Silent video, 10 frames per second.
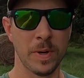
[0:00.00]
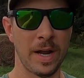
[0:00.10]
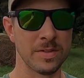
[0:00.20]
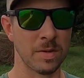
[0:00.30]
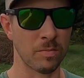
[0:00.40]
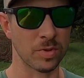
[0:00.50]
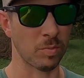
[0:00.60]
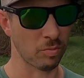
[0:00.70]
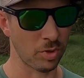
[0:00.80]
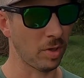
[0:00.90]
put out some
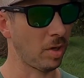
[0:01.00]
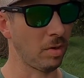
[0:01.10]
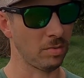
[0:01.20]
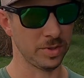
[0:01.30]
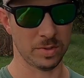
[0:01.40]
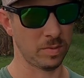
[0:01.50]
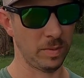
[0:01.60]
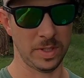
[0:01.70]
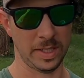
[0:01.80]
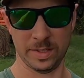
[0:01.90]
real old, just what
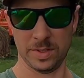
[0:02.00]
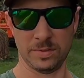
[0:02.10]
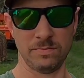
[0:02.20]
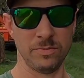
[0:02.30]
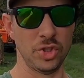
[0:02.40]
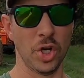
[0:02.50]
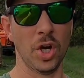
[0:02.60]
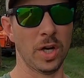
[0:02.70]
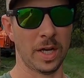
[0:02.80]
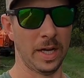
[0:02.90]
we think is just
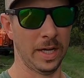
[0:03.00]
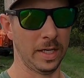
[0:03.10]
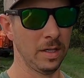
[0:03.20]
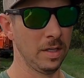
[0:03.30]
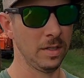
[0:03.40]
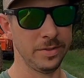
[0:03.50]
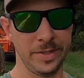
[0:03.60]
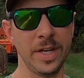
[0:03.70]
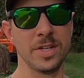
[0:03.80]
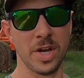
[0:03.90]
junk hay,
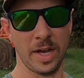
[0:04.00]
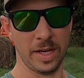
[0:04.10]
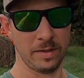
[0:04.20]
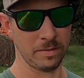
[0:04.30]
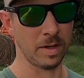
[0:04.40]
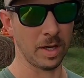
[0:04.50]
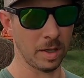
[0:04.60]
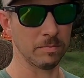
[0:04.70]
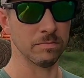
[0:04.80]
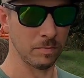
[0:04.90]
ditch hay,
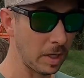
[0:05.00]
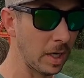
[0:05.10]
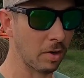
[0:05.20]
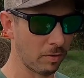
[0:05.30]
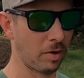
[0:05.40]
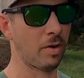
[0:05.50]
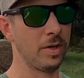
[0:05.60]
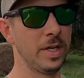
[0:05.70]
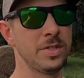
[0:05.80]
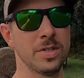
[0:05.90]
in our
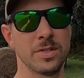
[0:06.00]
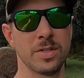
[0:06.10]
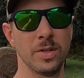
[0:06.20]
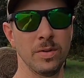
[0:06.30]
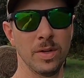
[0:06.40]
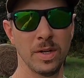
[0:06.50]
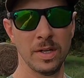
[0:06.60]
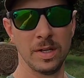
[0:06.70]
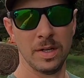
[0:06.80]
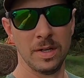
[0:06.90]
ditches to
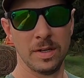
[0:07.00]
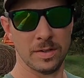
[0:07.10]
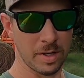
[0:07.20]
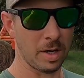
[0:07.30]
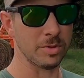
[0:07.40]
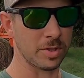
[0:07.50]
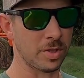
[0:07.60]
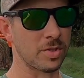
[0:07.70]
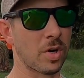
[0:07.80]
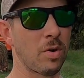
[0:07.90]
help just
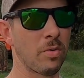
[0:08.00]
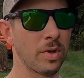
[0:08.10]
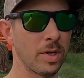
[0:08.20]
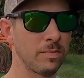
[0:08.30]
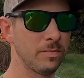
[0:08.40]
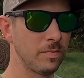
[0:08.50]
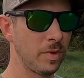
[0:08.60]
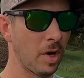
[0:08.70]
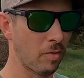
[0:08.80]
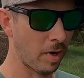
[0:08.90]
control the,
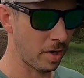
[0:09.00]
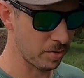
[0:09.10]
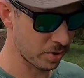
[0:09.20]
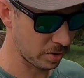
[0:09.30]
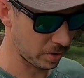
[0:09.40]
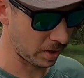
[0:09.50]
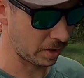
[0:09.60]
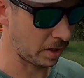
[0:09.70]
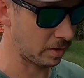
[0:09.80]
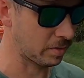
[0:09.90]
you know, erosion
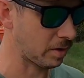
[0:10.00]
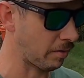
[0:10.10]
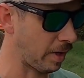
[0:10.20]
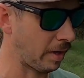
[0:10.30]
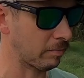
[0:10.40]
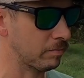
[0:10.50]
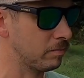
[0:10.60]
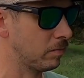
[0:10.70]
and slow down